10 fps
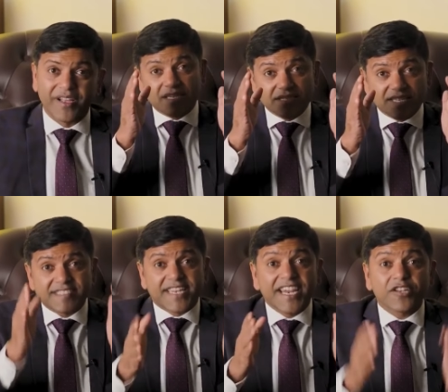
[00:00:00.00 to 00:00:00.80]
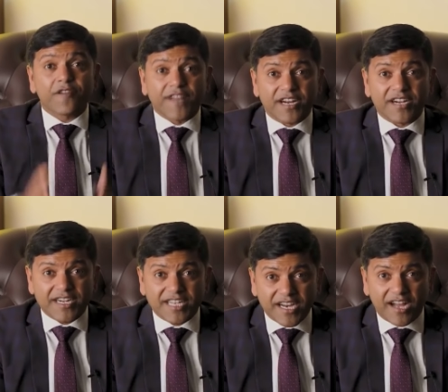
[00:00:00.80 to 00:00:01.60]
The state of
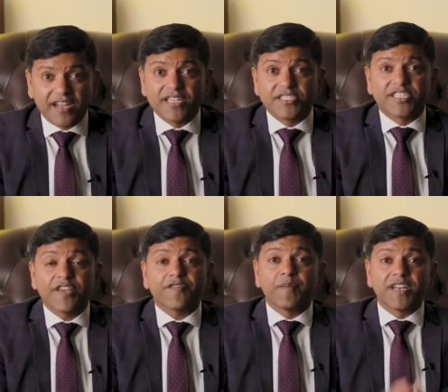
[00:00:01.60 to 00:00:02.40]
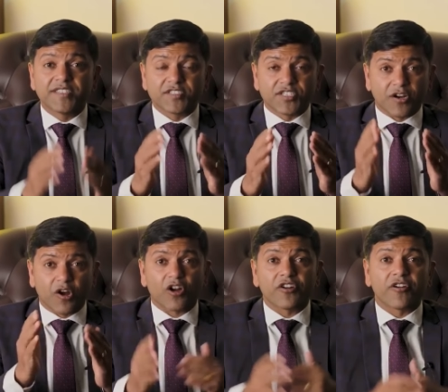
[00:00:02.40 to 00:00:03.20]
Karnataka, Chief Minister
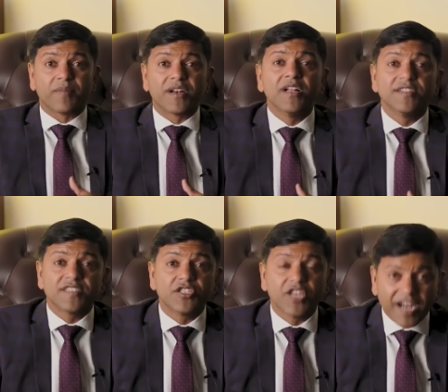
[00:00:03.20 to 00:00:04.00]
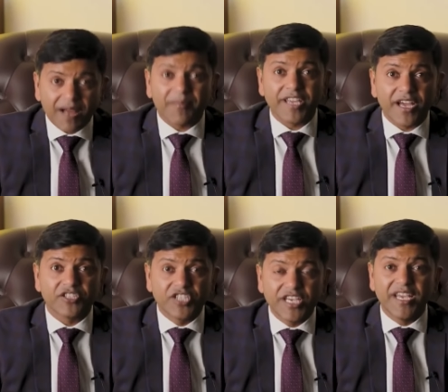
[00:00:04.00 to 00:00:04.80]
Honorable
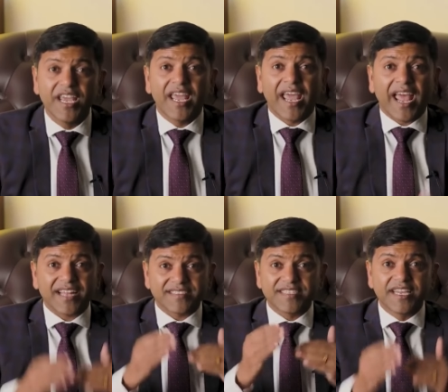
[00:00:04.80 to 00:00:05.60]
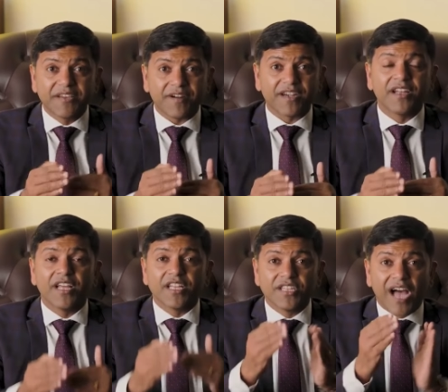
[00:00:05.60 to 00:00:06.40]
Siddaramaiah ji has given
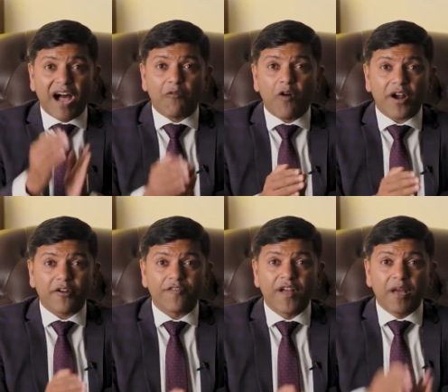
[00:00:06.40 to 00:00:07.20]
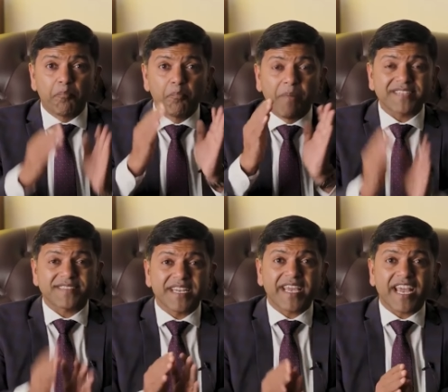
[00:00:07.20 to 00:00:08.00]
the award of
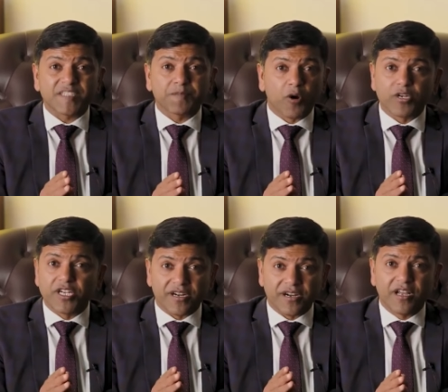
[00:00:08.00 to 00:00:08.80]
Best Exporter